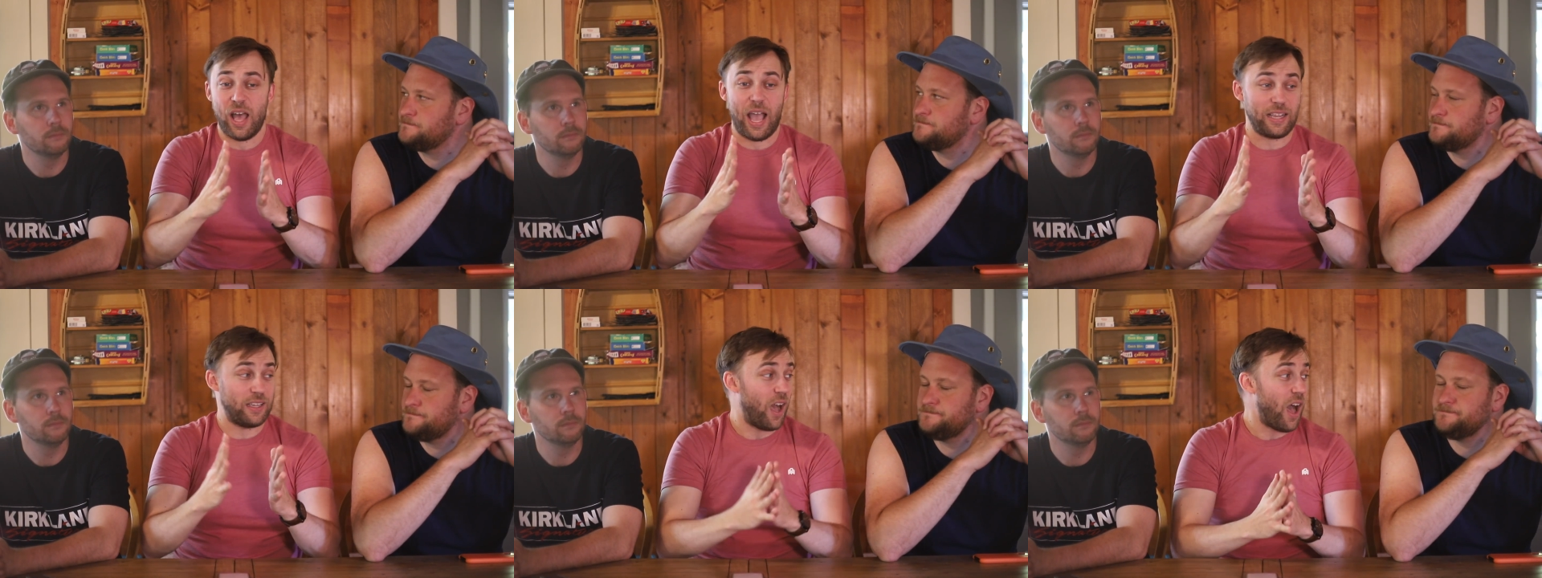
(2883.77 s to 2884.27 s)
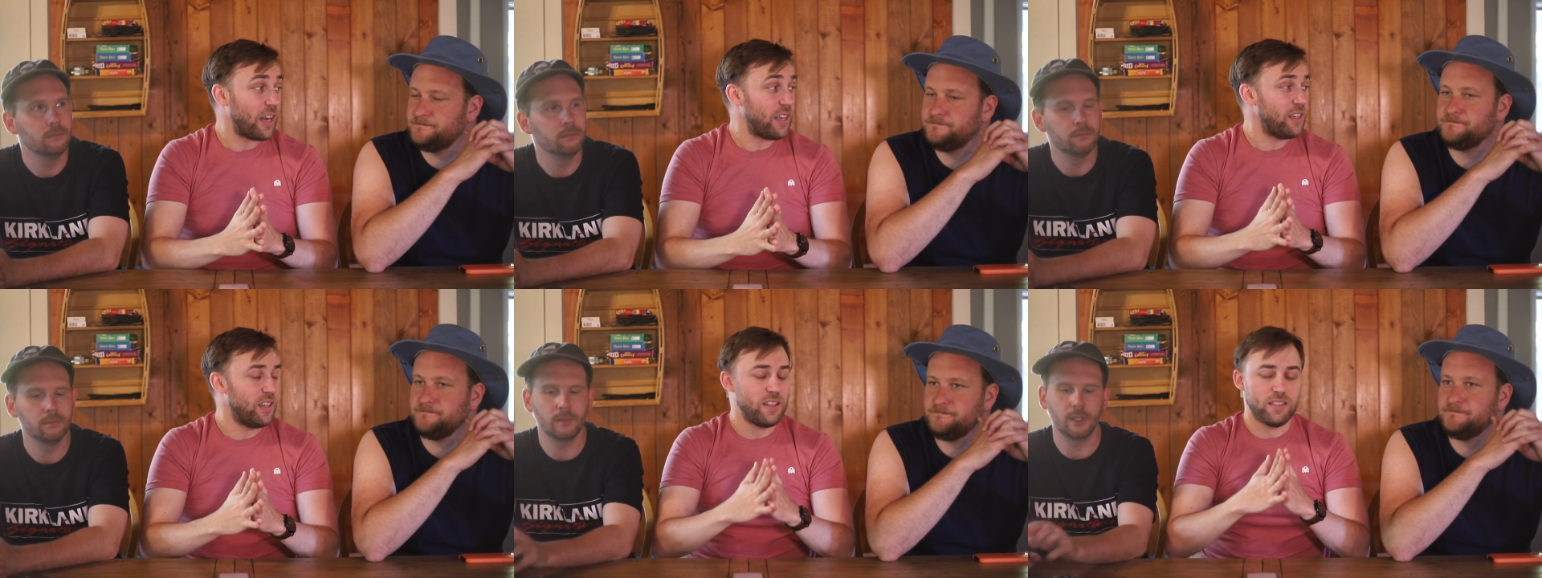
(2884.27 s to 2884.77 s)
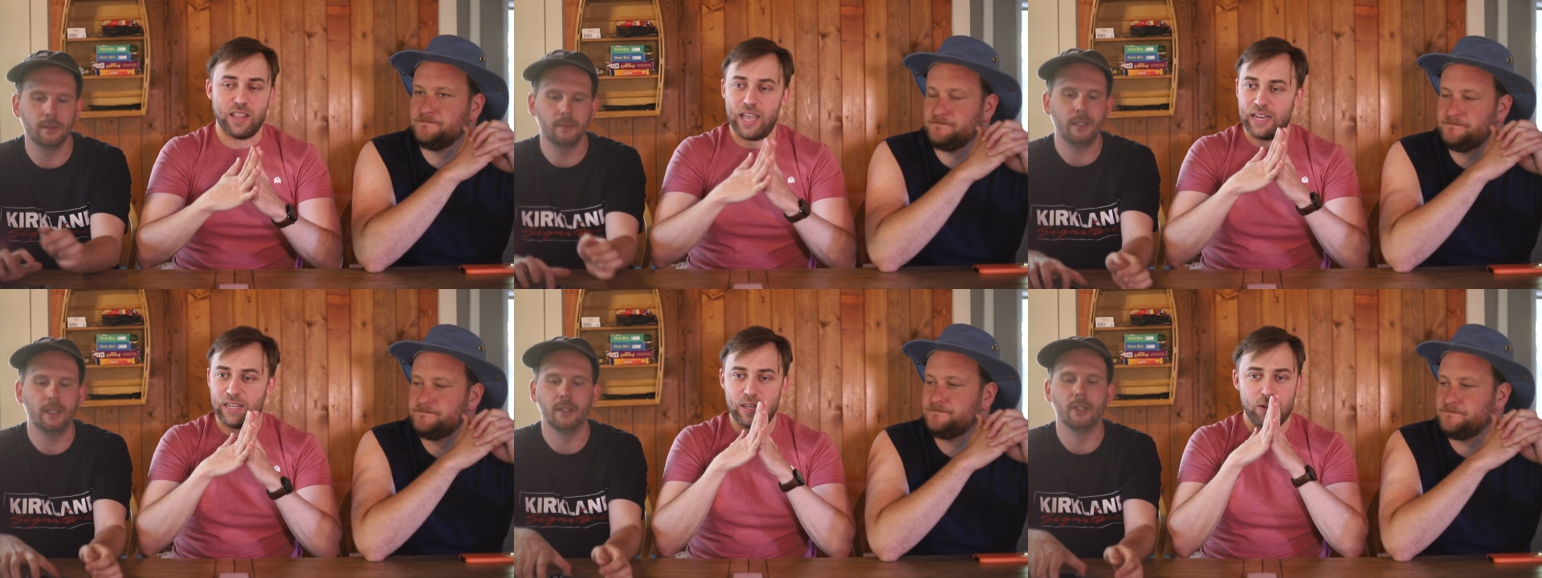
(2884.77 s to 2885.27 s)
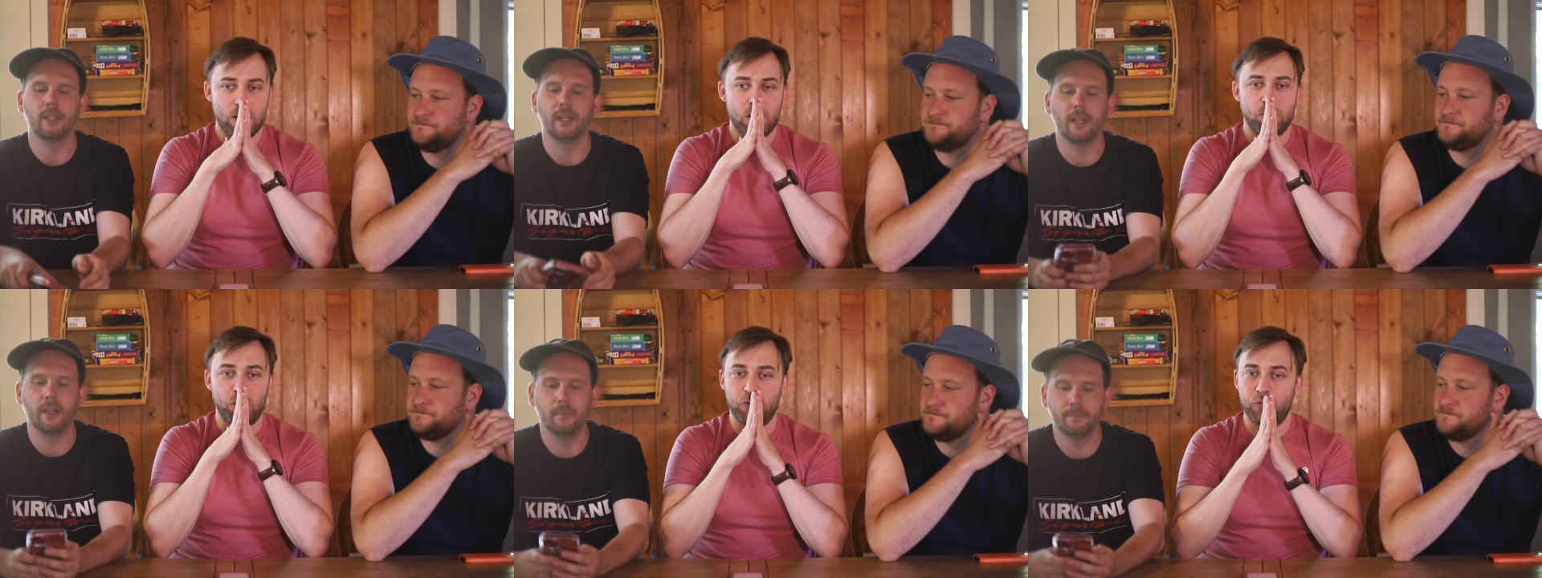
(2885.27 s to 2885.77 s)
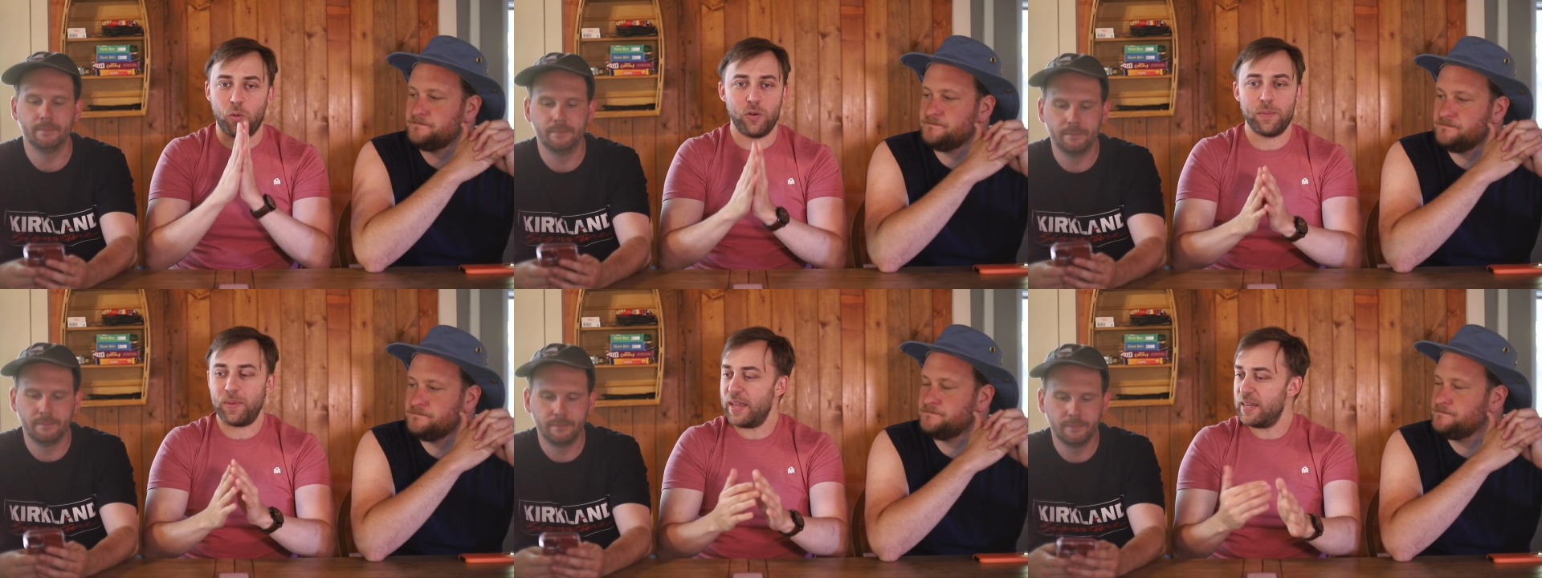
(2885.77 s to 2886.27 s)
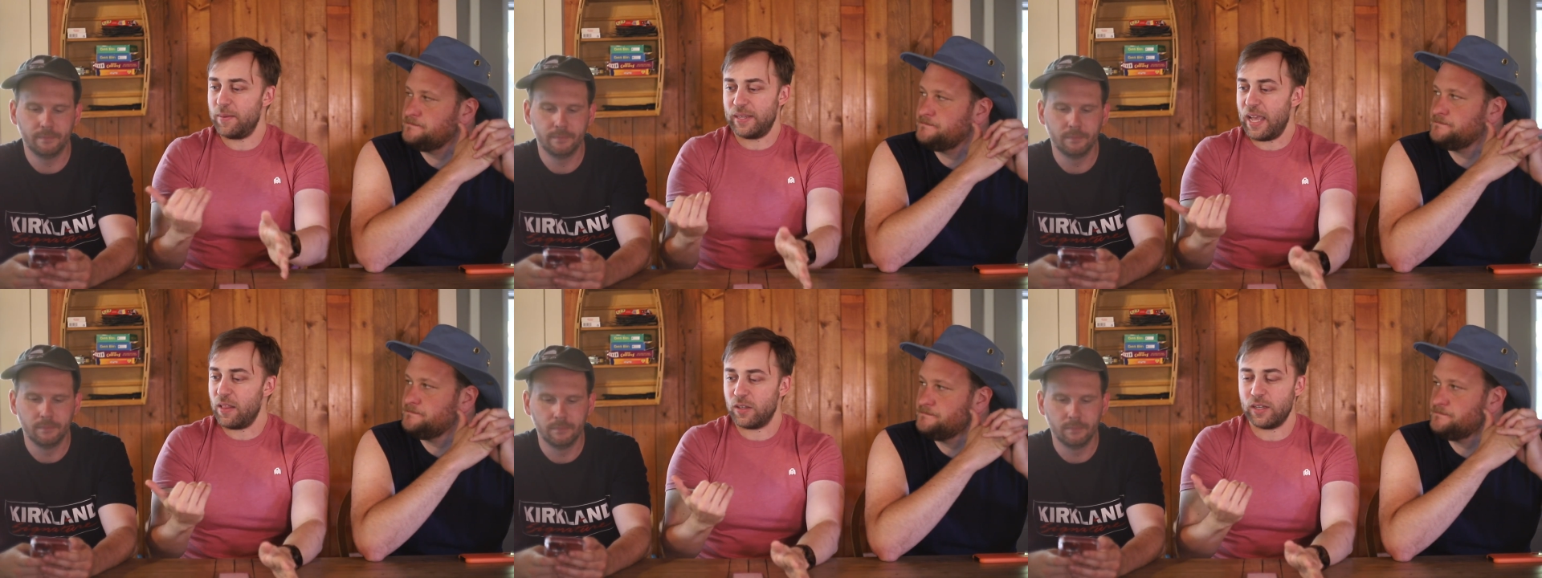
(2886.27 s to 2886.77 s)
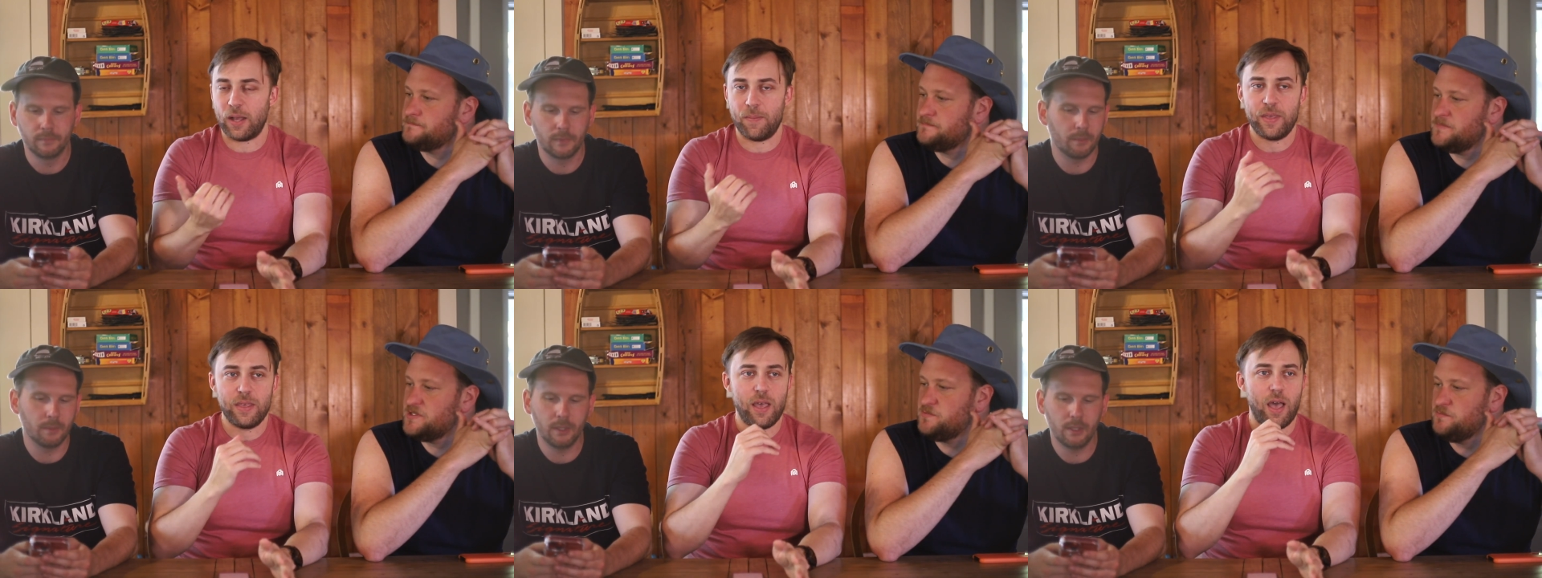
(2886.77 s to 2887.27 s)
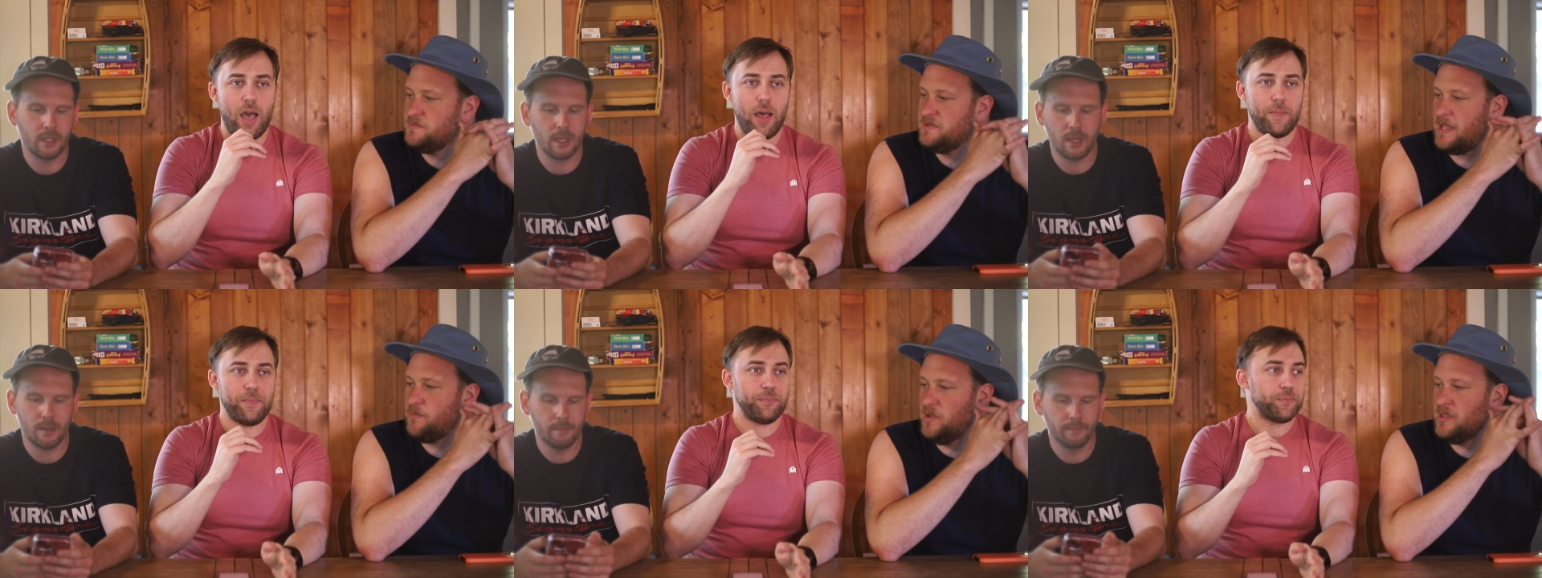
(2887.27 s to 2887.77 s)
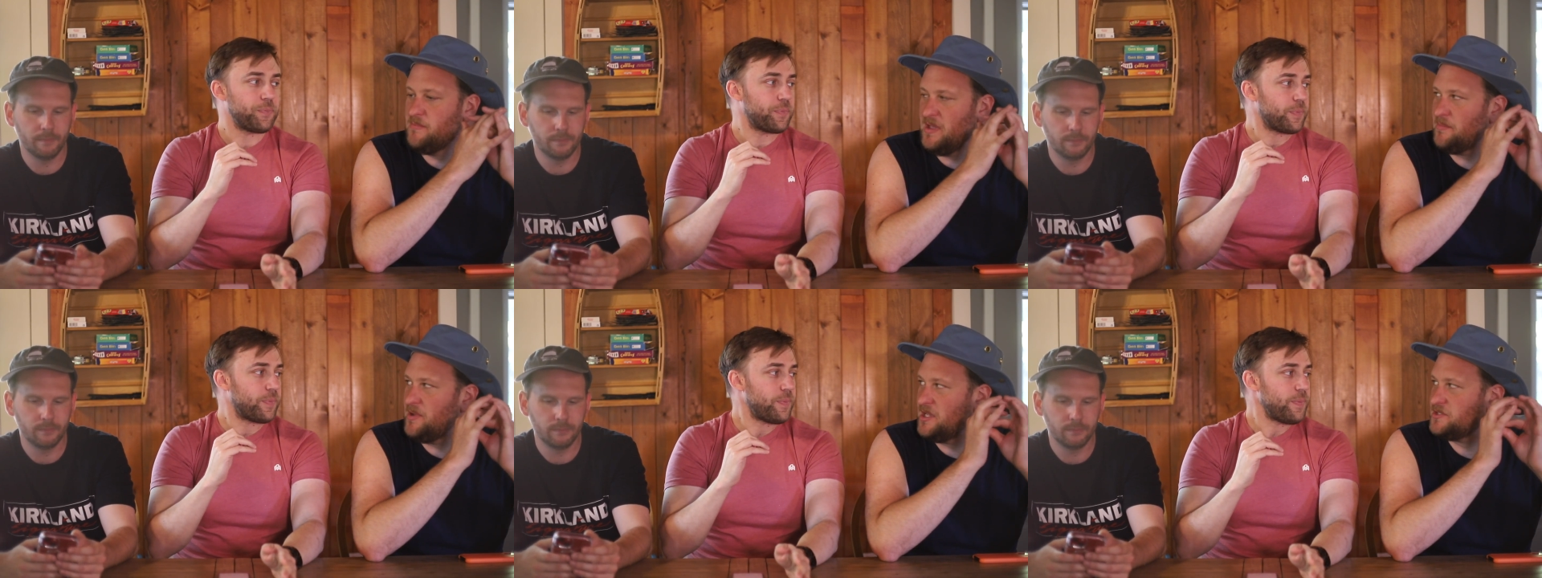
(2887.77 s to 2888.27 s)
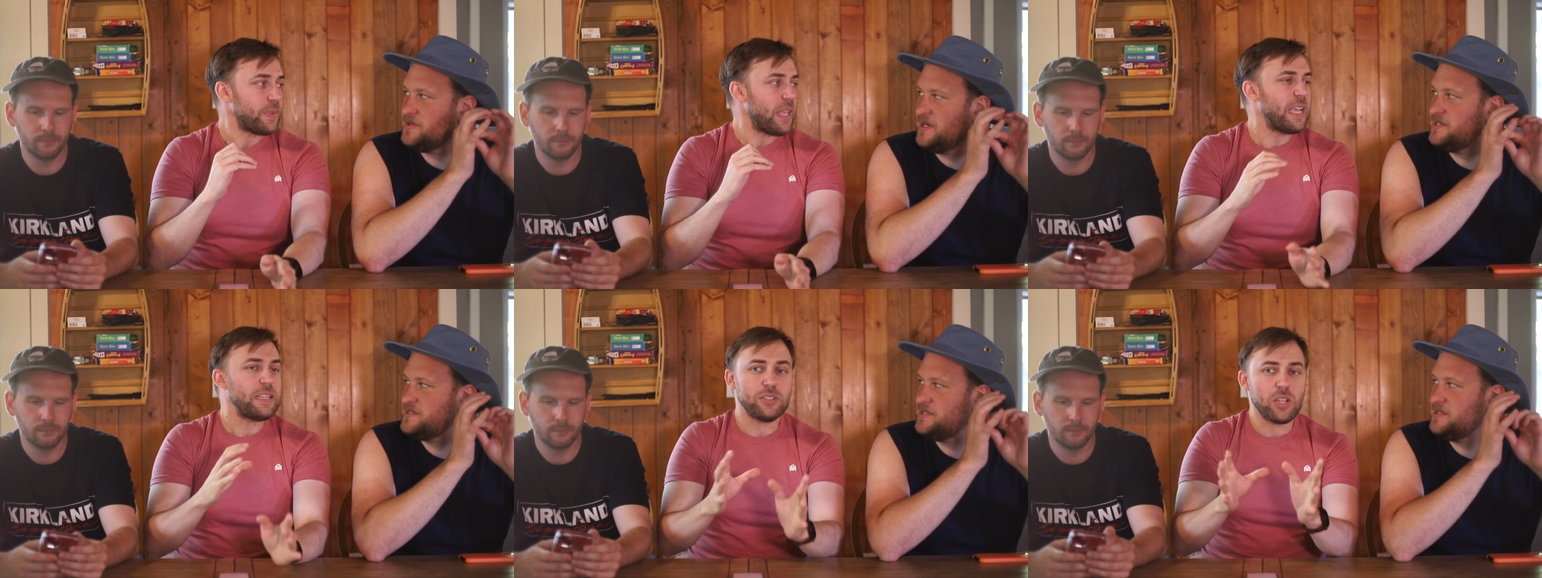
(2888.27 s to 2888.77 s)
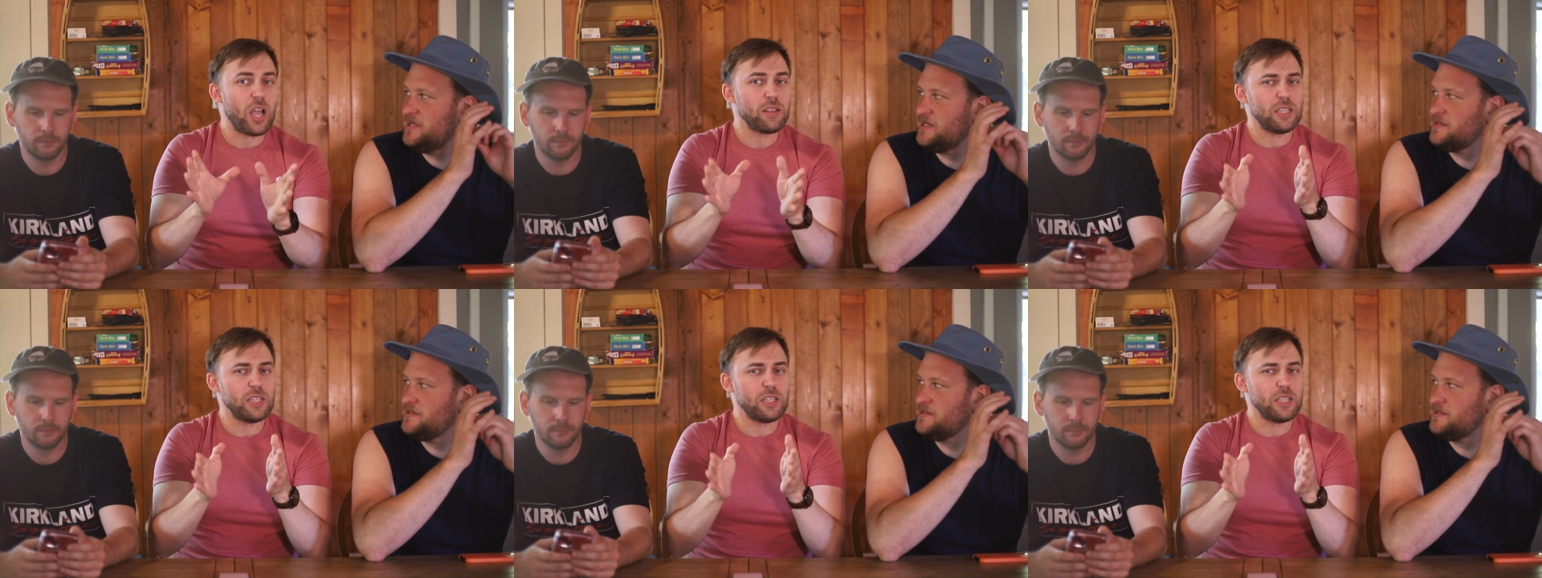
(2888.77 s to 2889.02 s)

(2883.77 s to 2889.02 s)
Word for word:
Speaker 1: I got it like before the pandemic. Yeah, look it up. It's, um, like really big box, right? Isn't it's not.